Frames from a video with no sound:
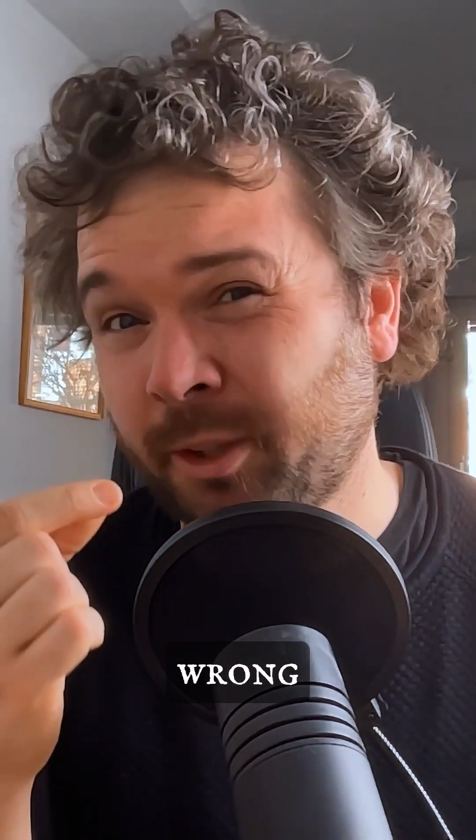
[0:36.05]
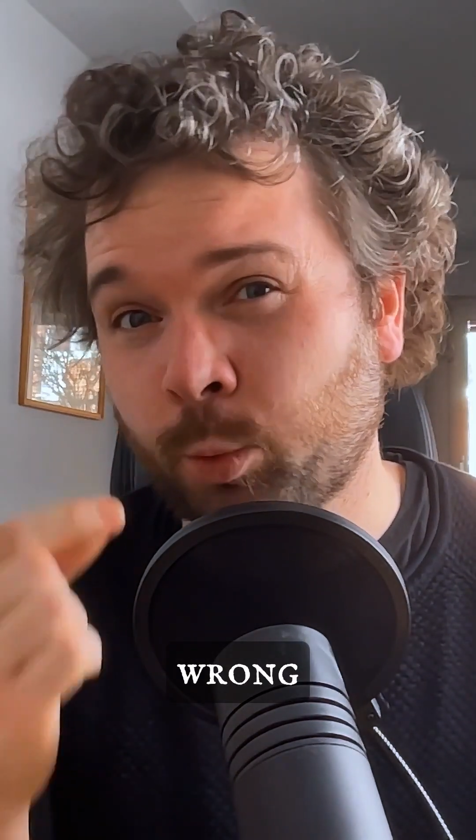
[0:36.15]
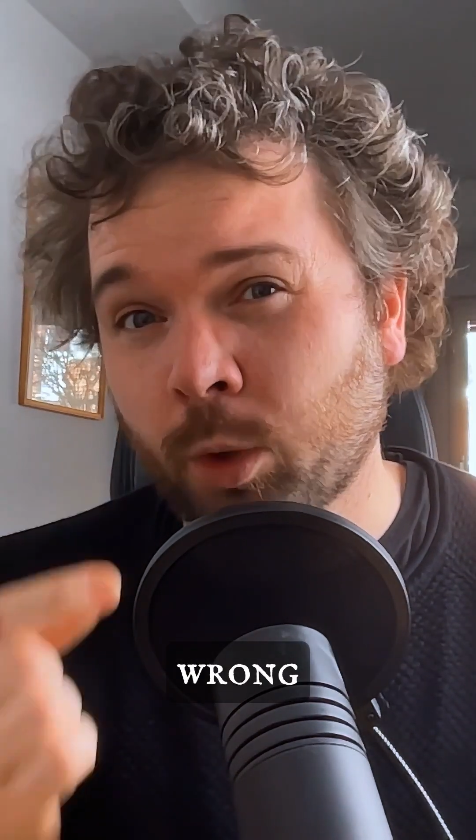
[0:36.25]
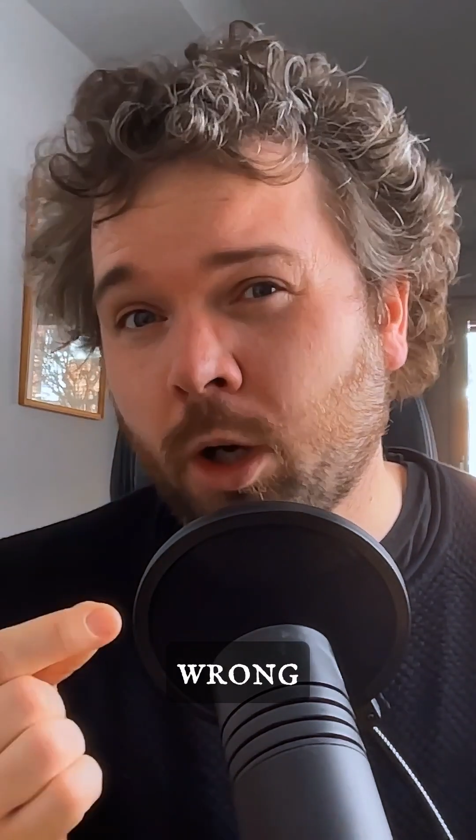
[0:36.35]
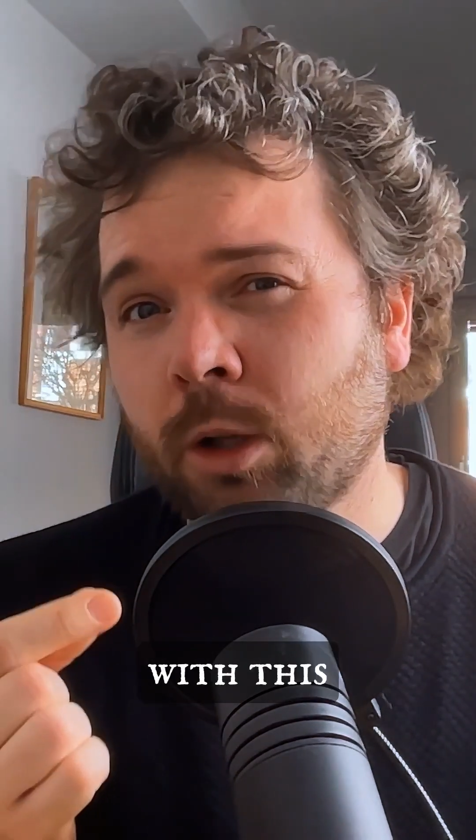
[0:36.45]

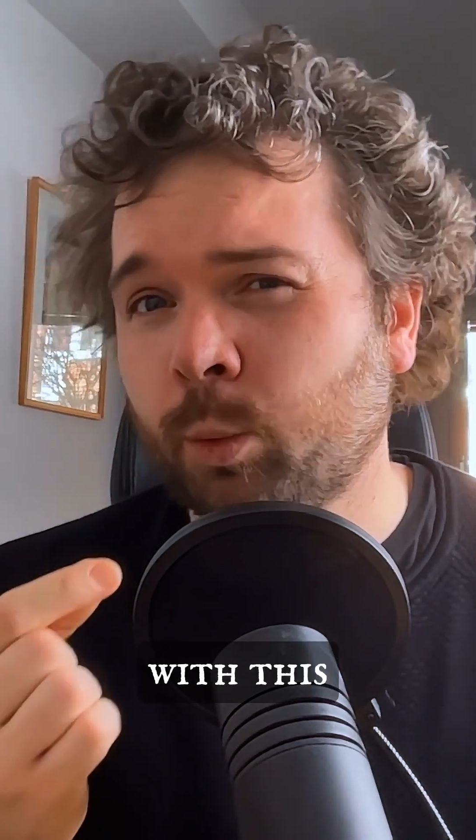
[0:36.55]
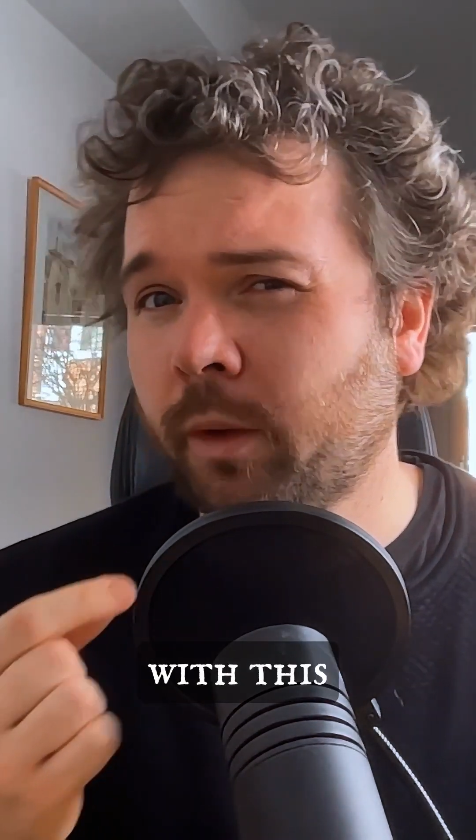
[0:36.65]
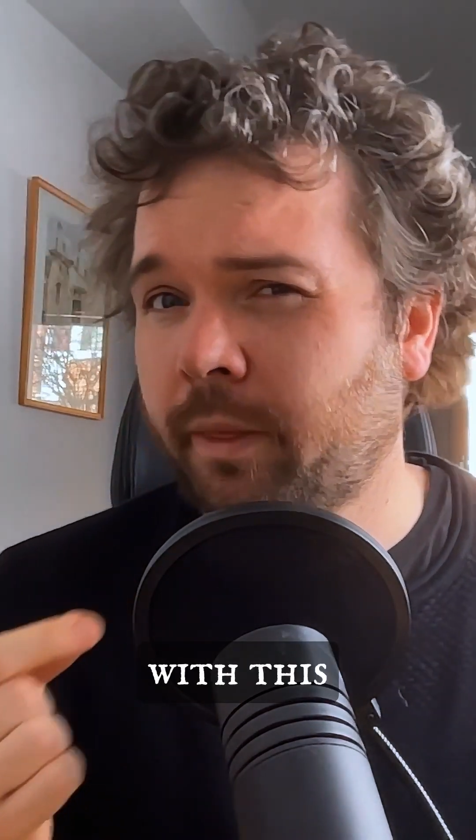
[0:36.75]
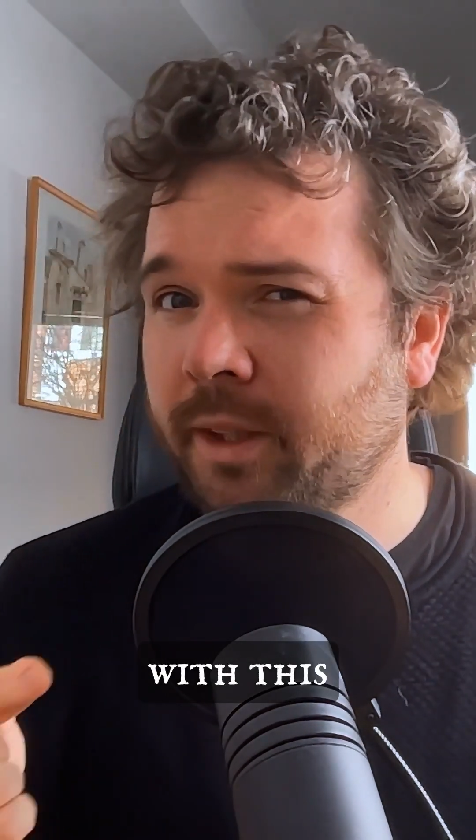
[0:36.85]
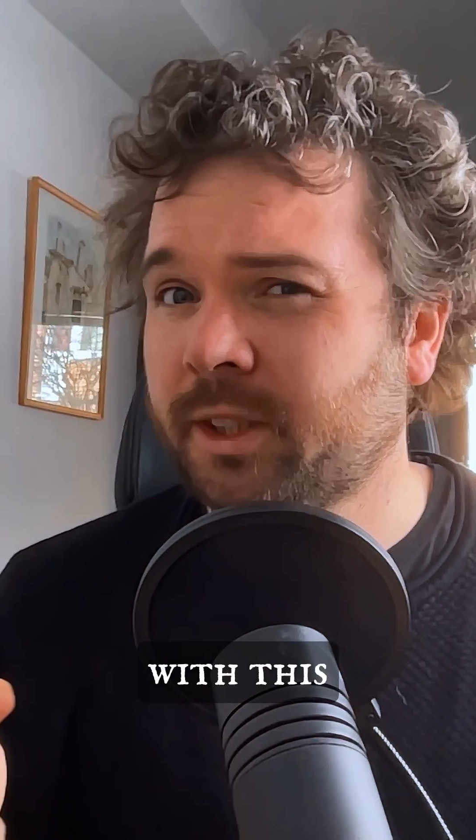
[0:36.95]
wrong
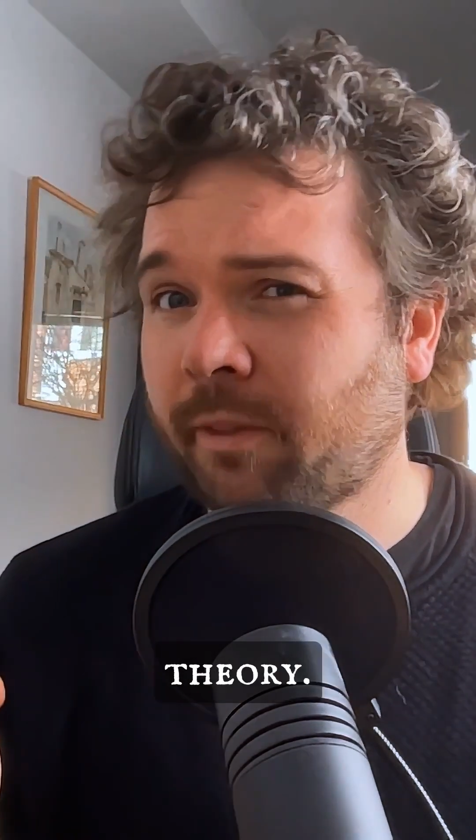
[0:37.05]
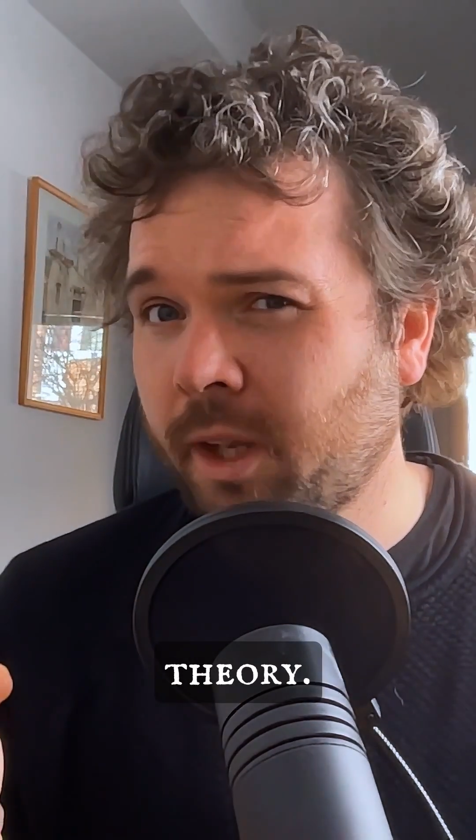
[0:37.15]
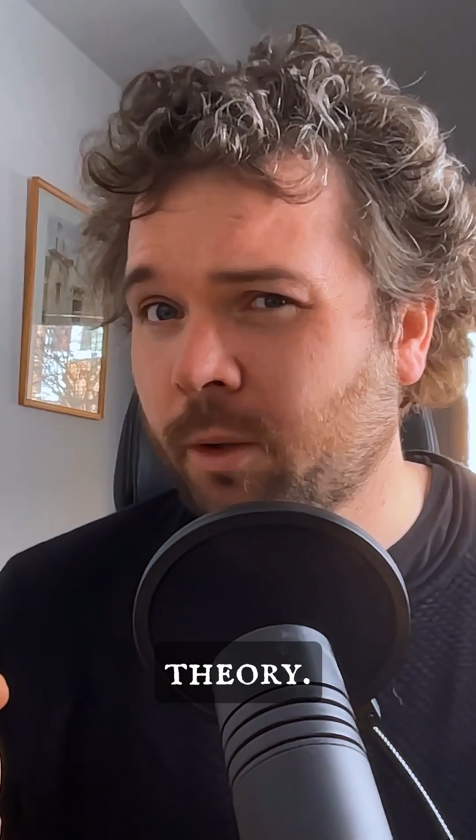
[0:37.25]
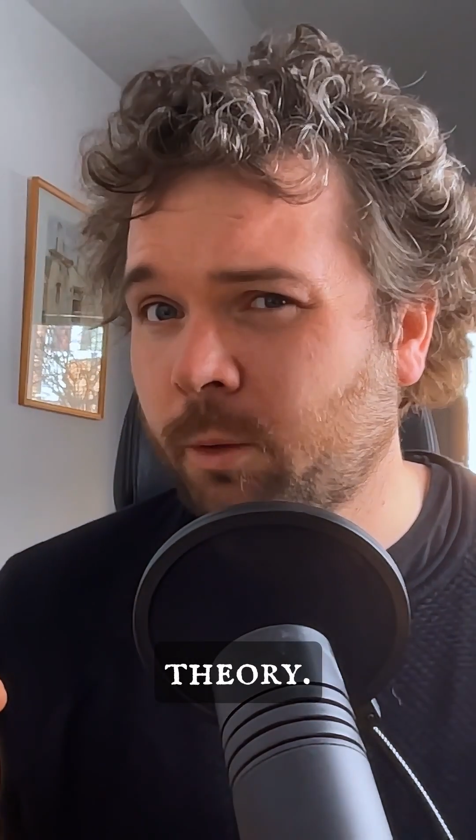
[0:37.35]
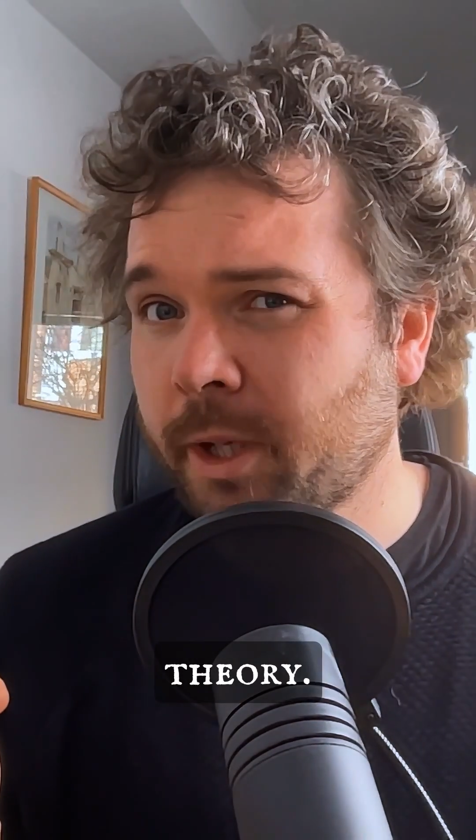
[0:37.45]
with this
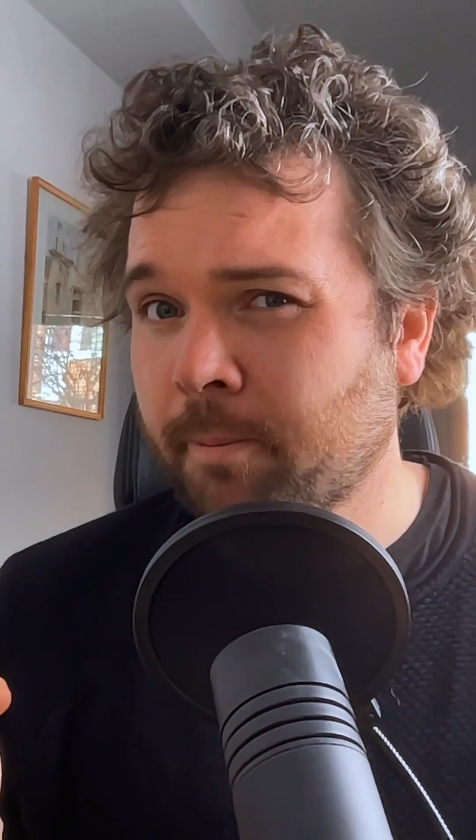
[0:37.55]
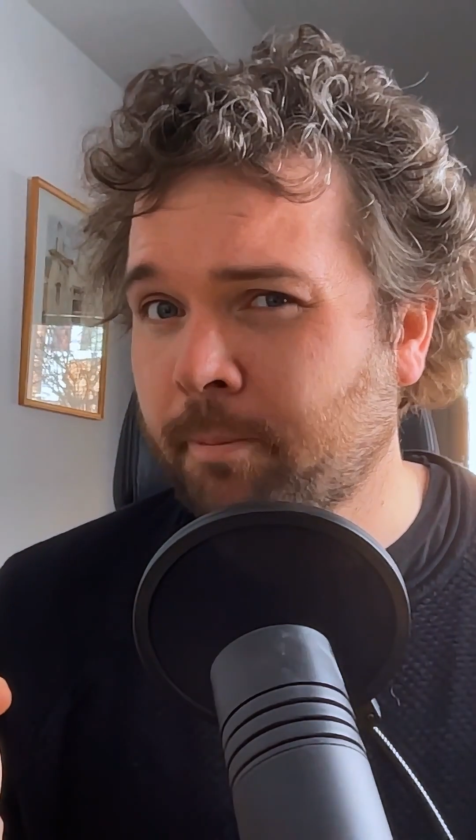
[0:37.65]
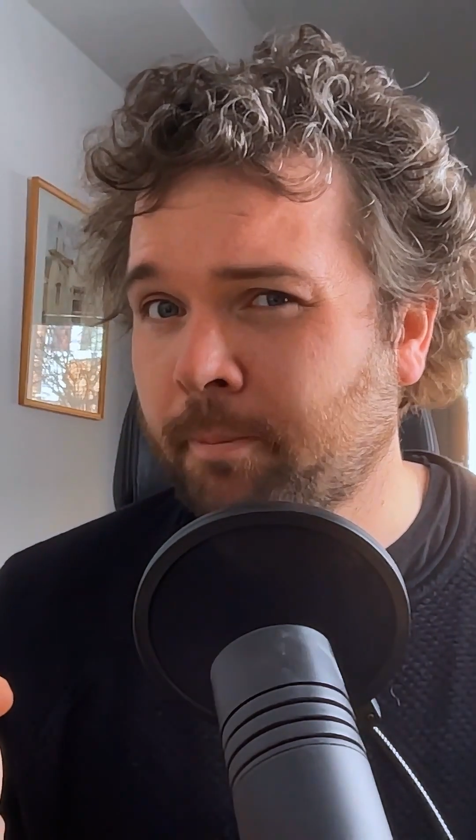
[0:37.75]
theory.